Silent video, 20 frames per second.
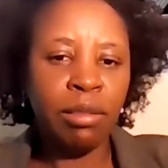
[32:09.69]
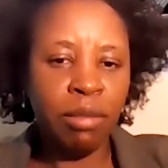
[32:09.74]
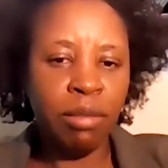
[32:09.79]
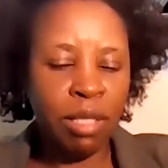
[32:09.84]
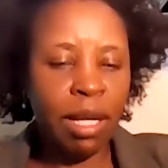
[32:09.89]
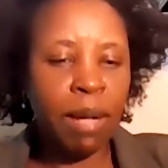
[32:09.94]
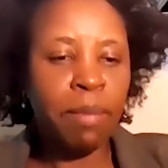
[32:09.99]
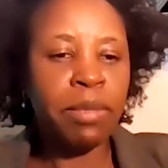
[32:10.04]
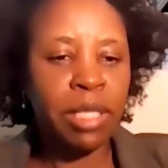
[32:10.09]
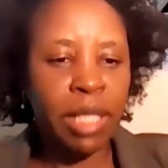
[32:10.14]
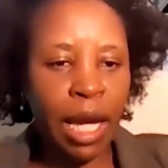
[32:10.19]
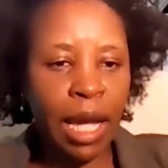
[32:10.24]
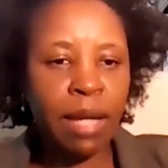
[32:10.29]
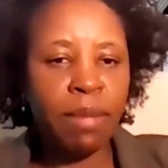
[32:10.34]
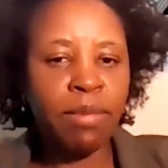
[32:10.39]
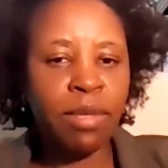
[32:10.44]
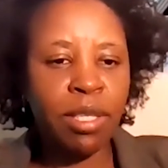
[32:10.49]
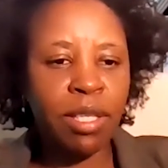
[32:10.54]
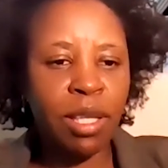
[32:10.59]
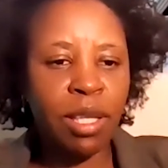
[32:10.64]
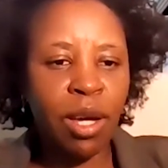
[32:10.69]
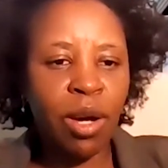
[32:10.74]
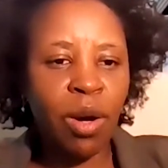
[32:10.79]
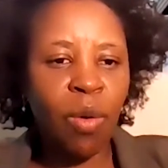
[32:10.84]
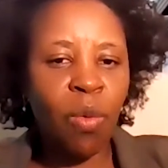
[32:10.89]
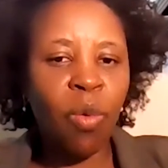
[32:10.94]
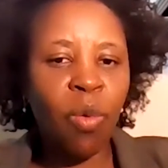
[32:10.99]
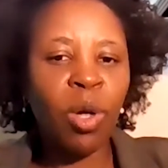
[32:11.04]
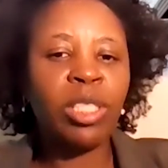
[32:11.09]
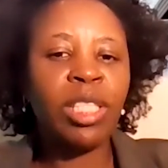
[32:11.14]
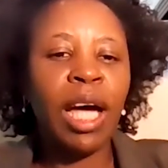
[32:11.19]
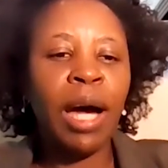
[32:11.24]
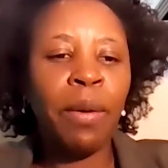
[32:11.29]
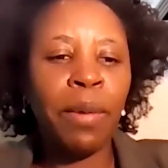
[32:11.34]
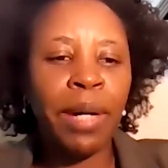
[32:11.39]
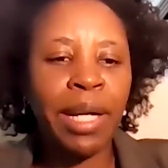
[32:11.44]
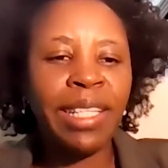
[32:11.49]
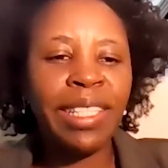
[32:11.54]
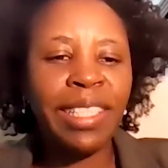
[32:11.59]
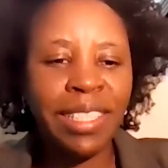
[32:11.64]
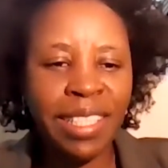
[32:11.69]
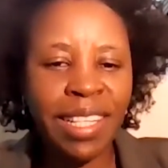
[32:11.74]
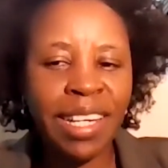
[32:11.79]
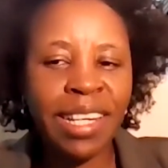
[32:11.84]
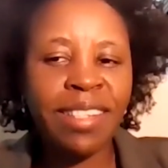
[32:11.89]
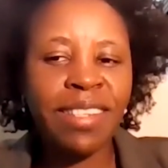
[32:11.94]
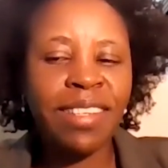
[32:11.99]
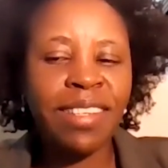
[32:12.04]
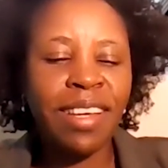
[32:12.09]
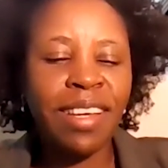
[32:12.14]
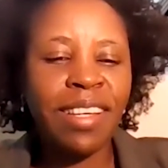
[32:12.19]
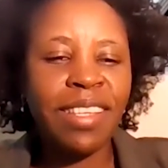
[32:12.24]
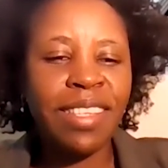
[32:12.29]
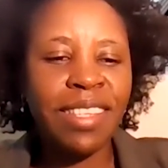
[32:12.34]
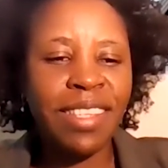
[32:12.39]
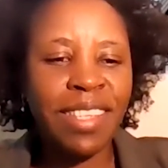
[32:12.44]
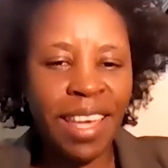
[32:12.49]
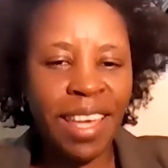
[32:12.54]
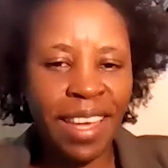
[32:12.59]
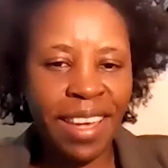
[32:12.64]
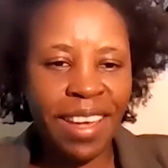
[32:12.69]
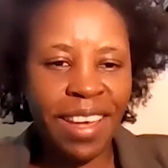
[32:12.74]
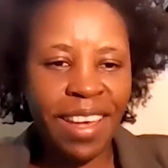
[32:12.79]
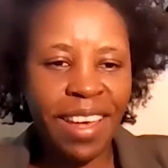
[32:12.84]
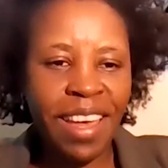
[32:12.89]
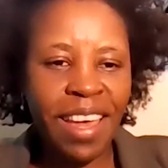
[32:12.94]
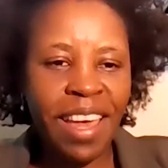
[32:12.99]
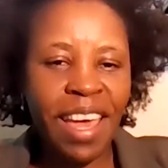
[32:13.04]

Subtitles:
sometimes what our leaders say.